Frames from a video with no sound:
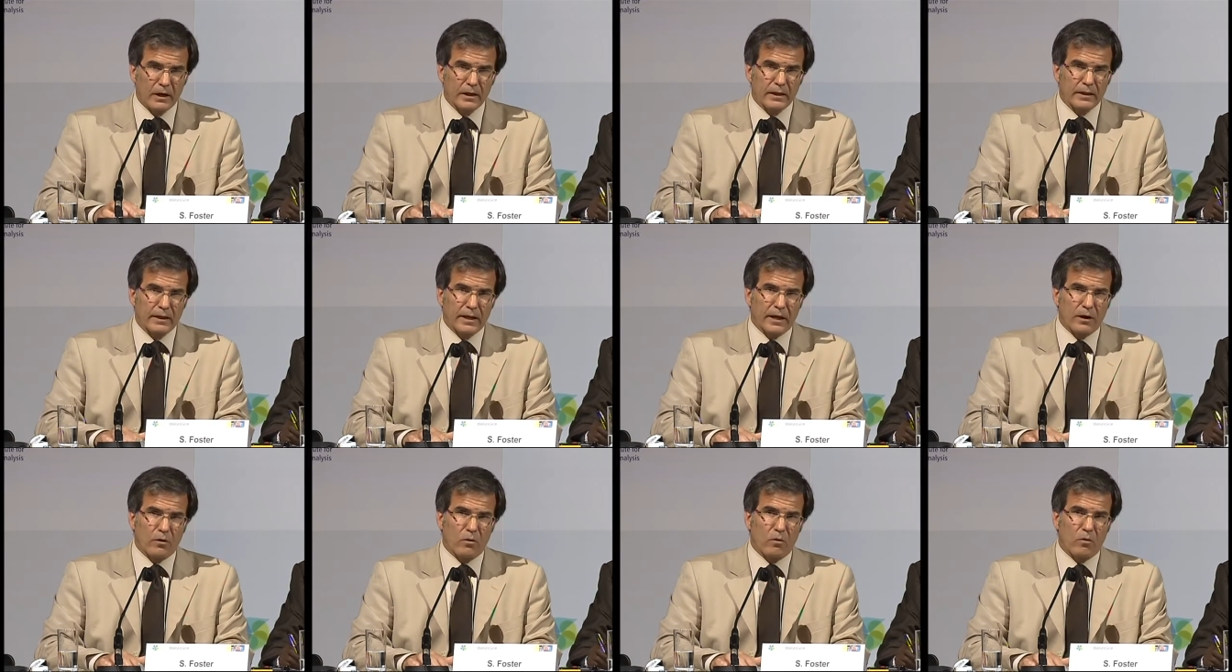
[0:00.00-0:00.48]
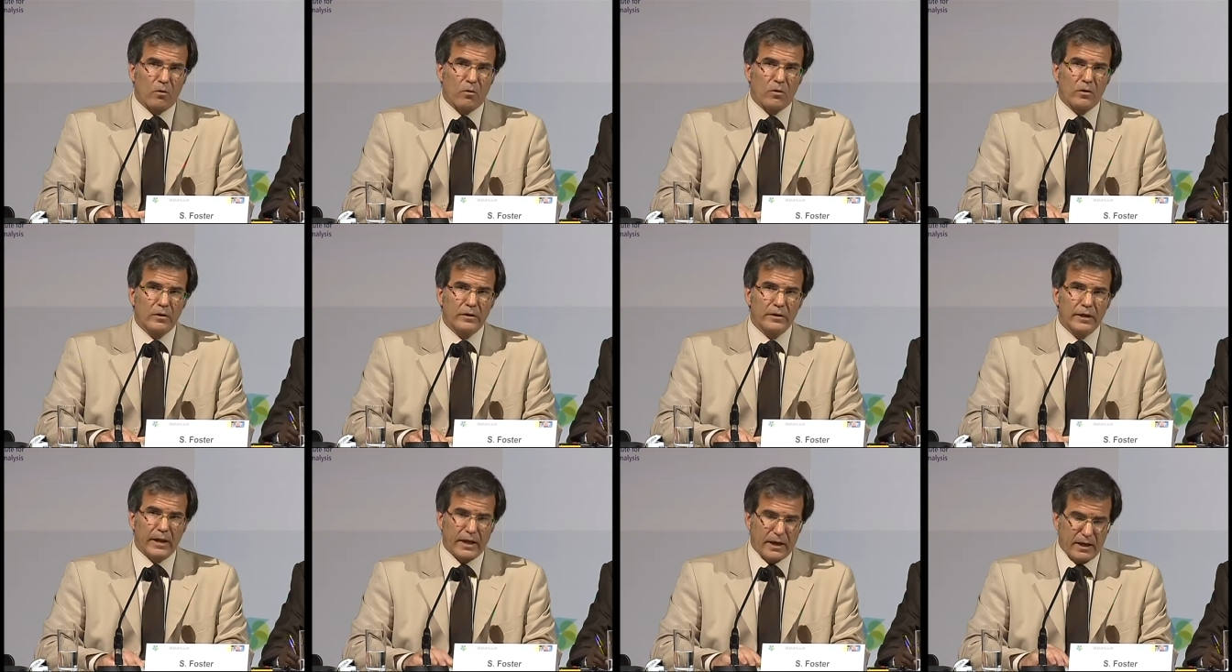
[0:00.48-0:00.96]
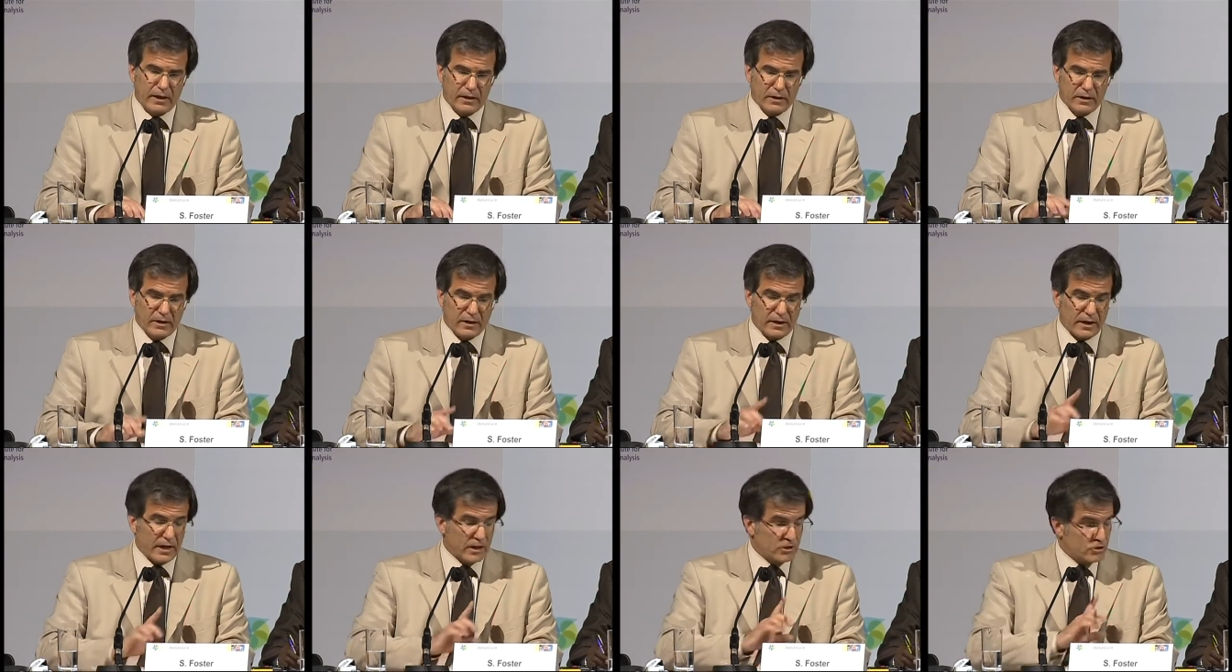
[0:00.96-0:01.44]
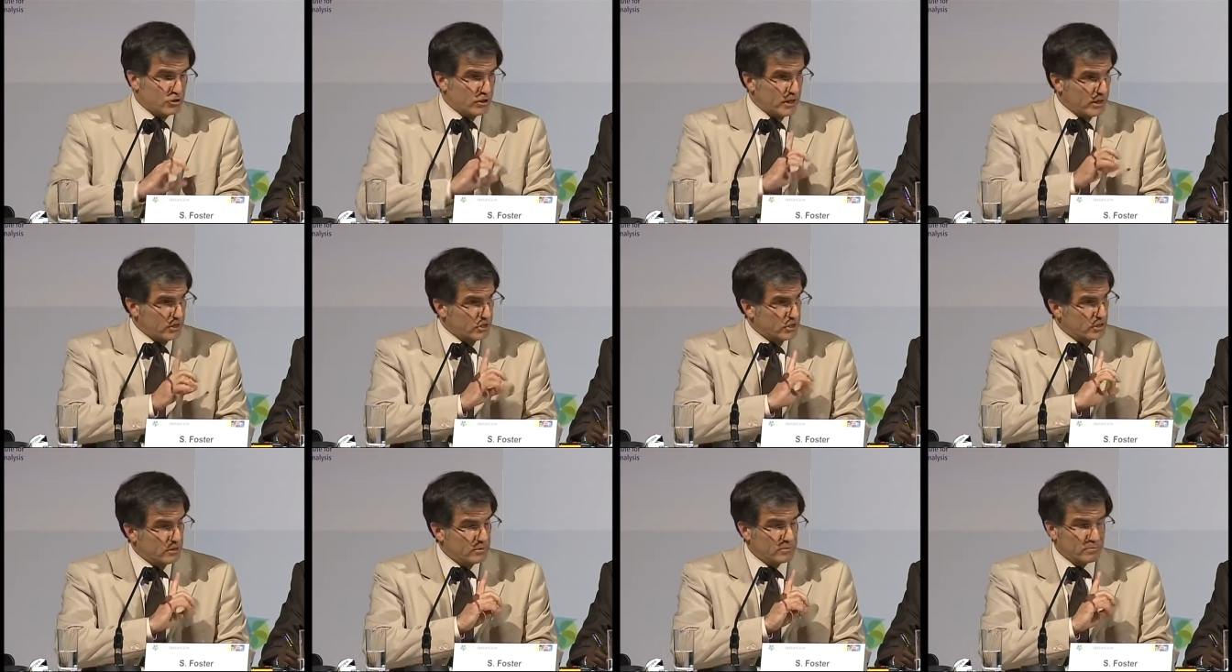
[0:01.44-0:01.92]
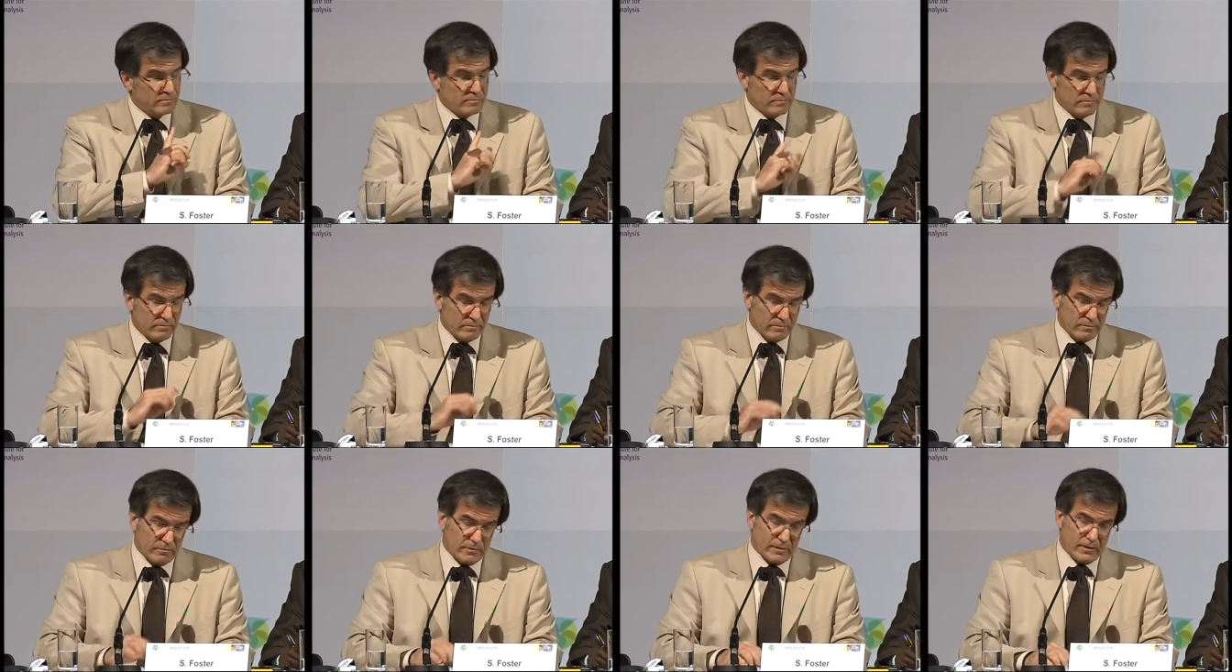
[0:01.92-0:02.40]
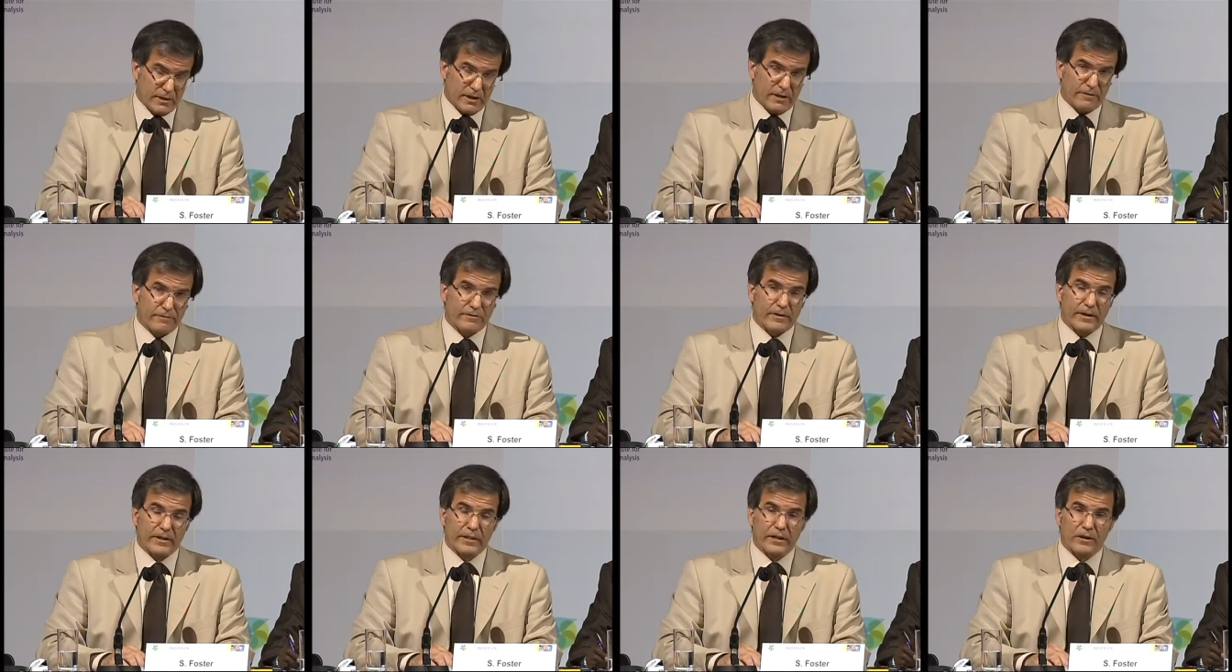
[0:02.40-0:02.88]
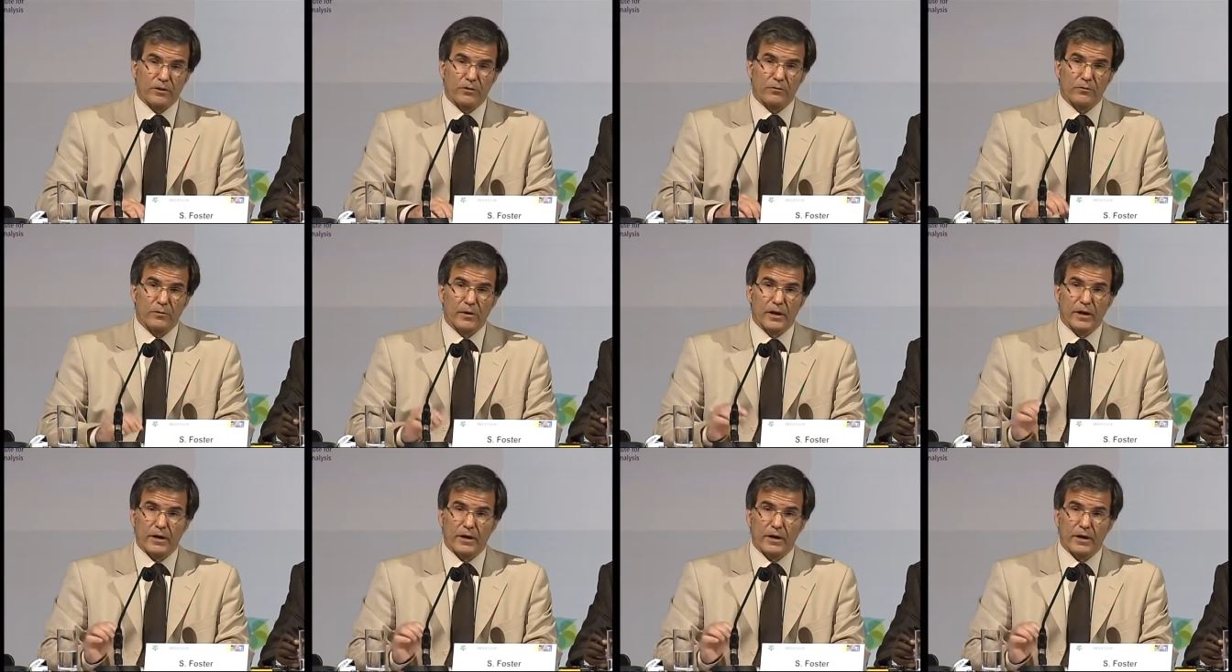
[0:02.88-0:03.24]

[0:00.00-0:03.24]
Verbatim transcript: Now, on, uh, I should actually clarify there,